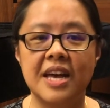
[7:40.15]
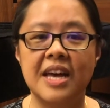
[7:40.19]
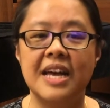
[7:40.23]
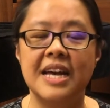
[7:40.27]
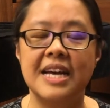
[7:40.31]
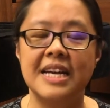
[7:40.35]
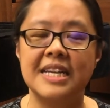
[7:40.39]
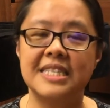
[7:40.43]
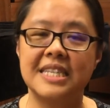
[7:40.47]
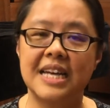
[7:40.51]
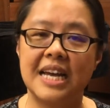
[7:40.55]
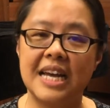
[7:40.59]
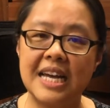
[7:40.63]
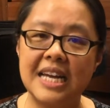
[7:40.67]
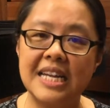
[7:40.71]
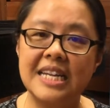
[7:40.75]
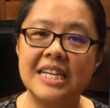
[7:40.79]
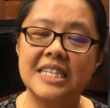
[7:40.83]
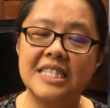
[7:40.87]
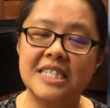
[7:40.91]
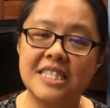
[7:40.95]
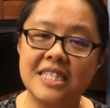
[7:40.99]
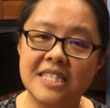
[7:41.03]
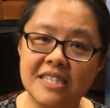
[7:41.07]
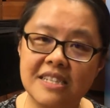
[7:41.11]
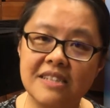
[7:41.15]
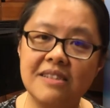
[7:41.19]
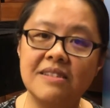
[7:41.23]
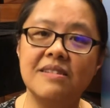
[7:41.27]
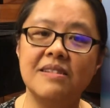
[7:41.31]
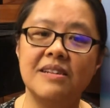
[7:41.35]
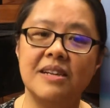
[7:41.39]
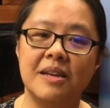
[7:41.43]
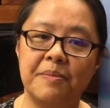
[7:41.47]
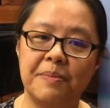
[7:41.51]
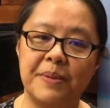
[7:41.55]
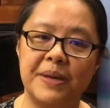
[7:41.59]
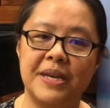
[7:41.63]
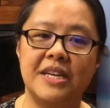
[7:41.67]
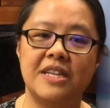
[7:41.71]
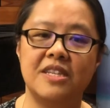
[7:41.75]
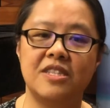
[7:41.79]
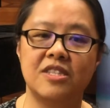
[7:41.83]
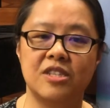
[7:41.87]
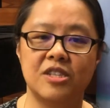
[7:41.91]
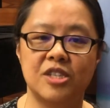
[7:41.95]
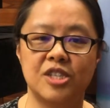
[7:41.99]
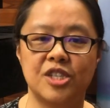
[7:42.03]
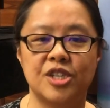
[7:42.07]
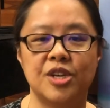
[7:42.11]
is that it is still a piece
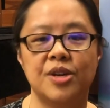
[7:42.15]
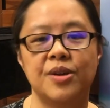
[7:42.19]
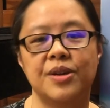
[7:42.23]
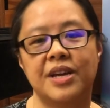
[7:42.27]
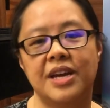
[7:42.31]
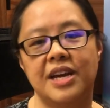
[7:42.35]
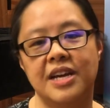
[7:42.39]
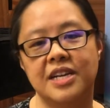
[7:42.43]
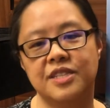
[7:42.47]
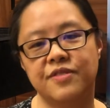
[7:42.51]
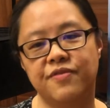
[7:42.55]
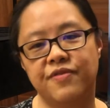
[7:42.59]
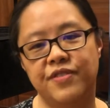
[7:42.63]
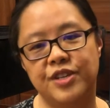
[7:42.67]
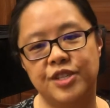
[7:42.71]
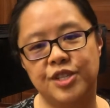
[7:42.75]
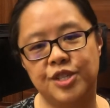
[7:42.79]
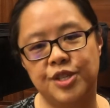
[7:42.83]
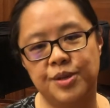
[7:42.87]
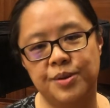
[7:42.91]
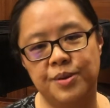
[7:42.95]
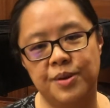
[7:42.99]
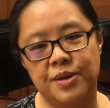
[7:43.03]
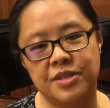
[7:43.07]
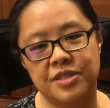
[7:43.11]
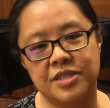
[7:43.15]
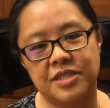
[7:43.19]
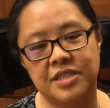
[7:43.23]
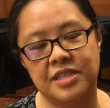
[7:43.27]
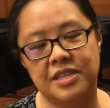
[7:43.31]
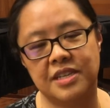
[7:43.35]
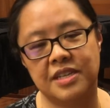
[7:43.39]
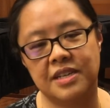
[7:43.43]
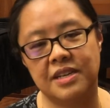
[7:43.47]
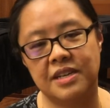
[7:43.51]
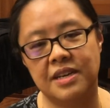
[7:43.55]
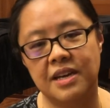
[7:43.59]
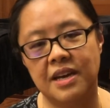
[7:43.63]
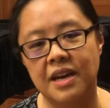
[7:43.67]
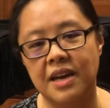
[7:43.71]
to showcase virtuosity.